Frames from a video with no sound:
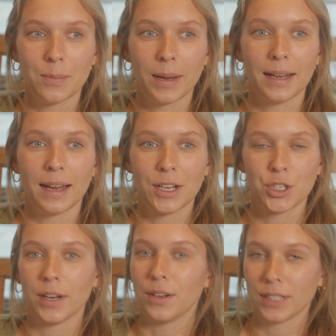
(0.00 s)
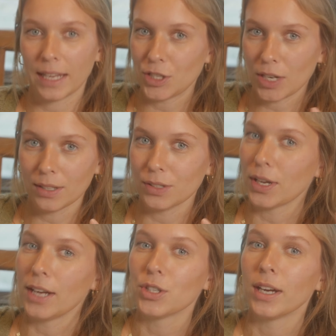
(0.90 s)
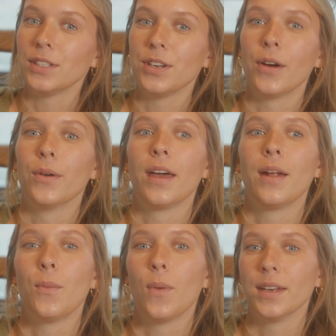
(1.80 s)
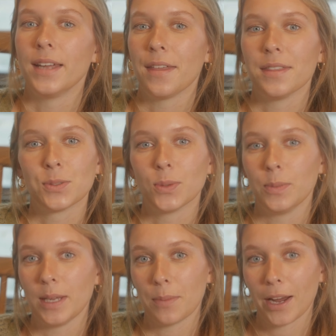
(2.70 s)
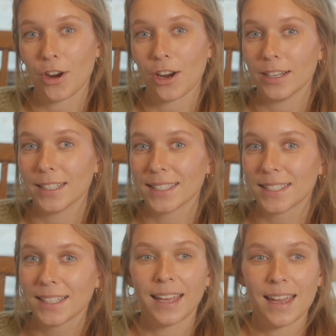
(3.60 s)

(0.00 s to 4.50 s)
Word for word: But I try not to get jealous. I try to know that one day this will be in my cards